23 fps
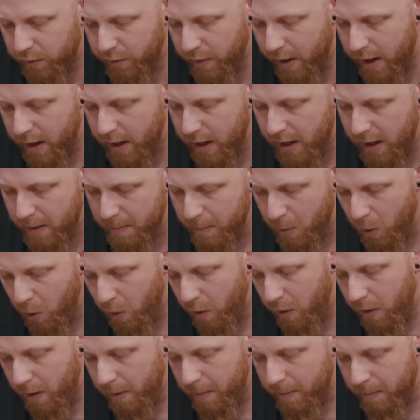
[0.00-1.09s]
Friendly
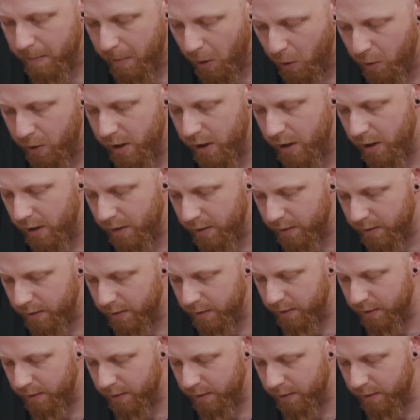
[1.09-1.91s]
Moria...